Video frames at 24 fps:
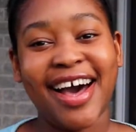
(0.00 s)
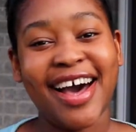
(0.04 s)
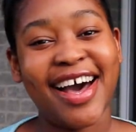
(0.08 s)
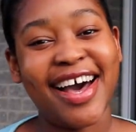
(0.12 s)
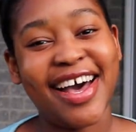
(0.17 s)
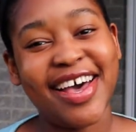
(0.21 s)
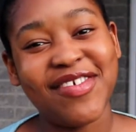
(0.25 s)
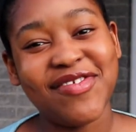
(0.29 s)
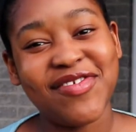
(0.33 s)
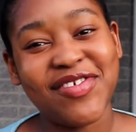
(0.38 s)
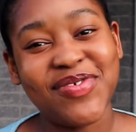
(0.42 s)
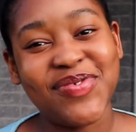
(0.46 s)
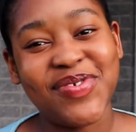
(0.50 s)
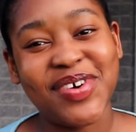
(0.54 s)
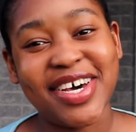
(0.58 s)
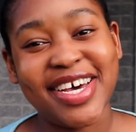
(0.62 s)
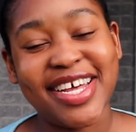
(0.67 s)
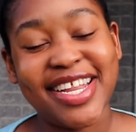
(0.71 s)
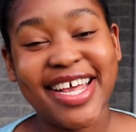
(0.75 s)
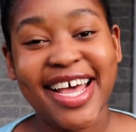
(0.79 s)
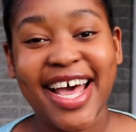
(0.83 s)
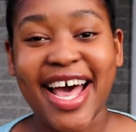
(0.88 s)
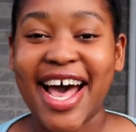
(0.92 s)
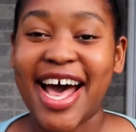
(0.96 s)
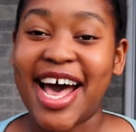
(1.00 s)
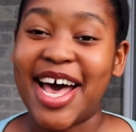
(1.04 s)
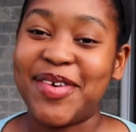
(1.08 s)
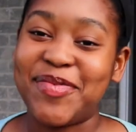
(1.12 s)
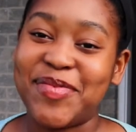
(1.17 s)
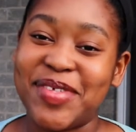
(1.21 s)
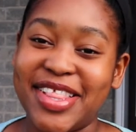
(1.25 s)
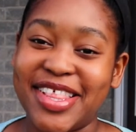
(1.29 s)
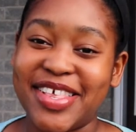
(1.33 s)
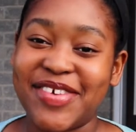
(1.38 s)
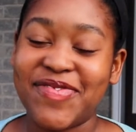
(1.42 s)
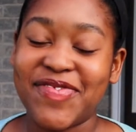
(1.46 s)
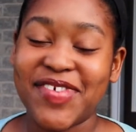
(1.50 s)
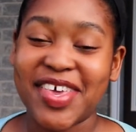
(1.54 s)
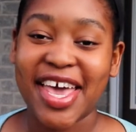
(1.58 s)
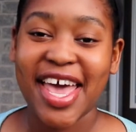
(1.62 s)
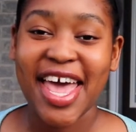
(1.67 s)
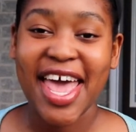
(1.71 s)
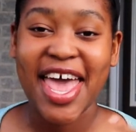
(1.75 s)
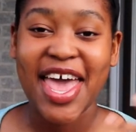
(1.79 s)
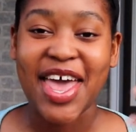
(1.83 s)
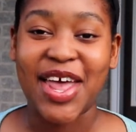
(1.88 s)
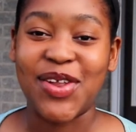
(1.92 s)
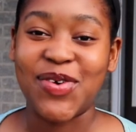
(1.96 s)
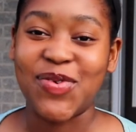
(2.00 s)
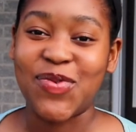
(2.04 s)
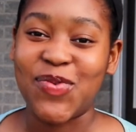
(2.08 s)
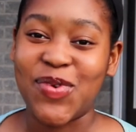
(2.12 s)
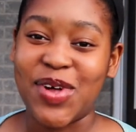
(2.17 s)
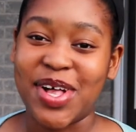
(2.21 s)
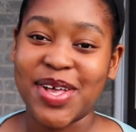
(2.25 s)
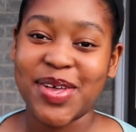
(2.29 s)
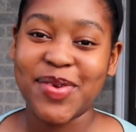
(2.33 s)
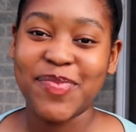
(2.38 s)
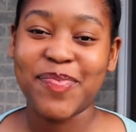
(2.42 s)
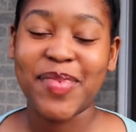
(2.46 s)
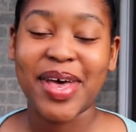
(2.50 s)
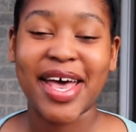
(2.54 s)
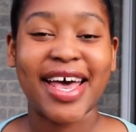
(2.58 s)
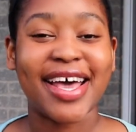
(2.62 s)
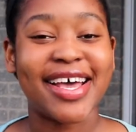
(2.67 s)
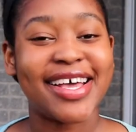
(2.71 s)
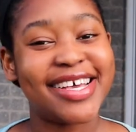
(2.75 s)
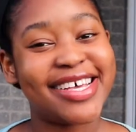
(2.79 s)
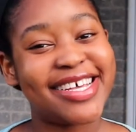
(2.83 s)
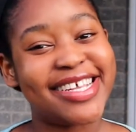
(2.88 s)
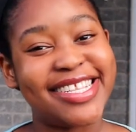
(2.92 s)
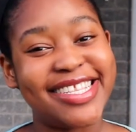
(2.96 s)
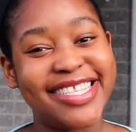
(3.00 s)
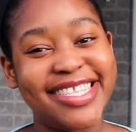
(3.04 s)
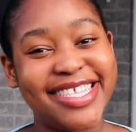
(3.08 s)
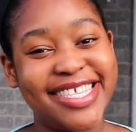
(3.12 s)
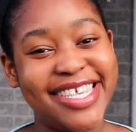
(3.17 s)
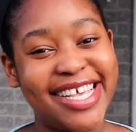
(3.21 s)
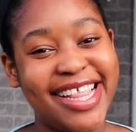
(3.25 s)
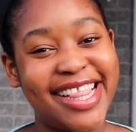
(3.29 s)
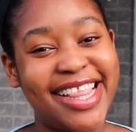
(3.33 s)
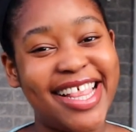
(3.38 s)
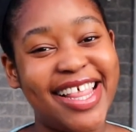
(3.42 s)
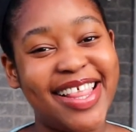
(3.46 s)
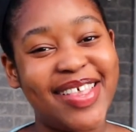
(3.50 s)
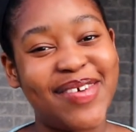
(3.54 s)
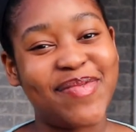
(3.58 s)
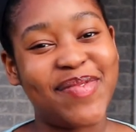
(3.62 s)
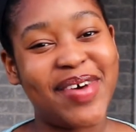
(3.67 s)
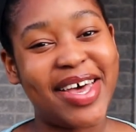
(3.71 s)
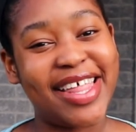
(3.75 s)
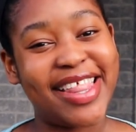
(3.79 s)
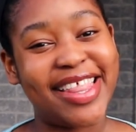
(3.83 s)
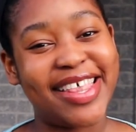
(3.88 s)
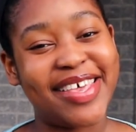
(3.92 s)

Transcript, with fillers: Hi everyone, I'm Olivia and welcome back to Lullaby